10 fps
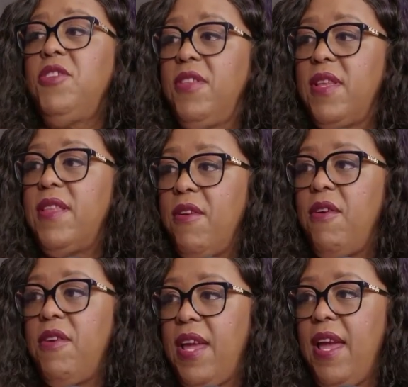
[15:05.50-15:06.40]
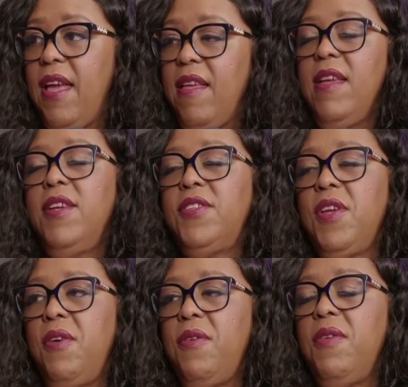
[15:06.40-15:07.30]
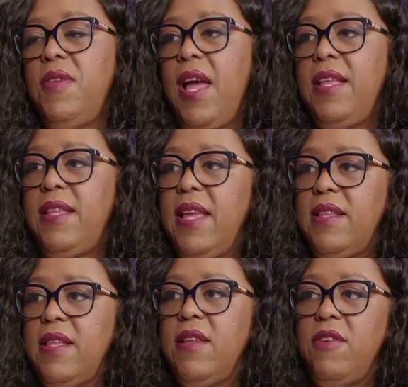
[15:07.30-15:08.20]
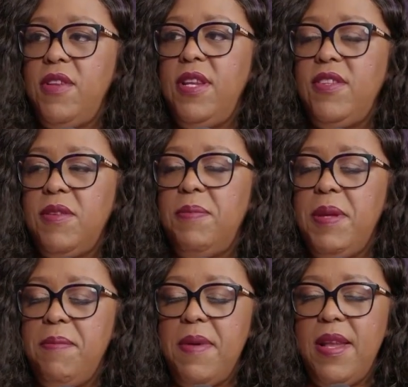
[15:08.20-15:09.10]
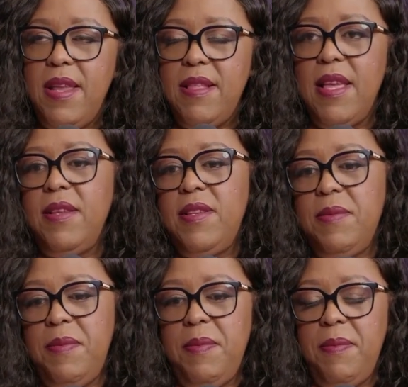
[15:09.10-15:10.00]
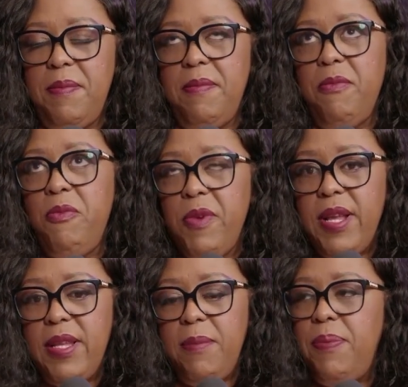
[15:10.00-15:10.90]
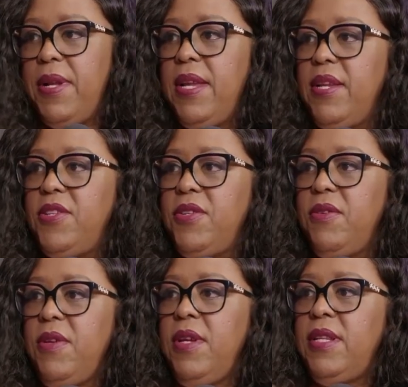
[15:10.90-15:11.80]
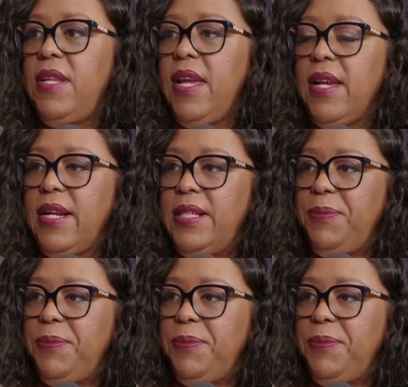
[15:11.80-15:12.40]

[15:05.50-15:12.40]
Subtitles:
sure that they're okay. So I think that there needs to be money that's really put into like